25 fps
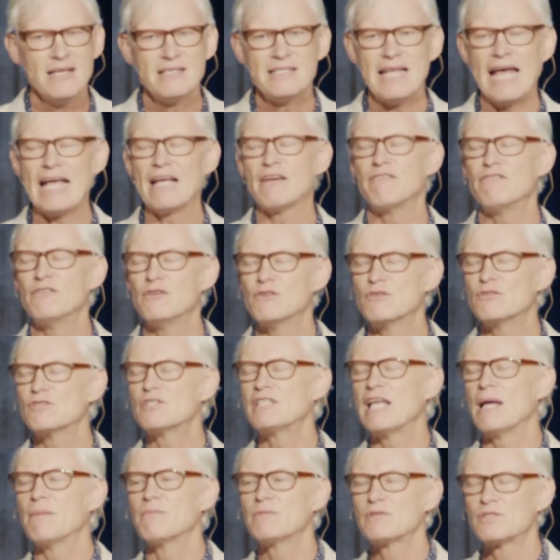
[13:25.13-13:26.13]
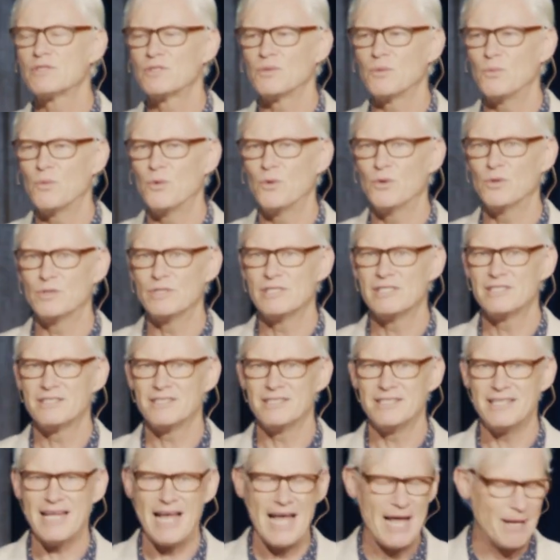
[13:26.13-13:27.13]
take a few steps towards
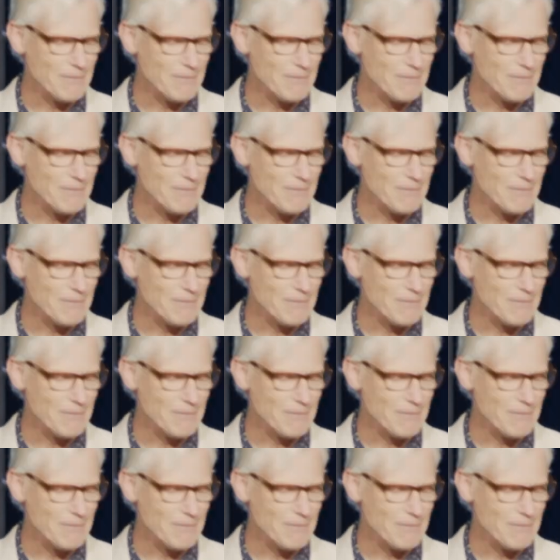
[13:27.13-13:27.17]
today?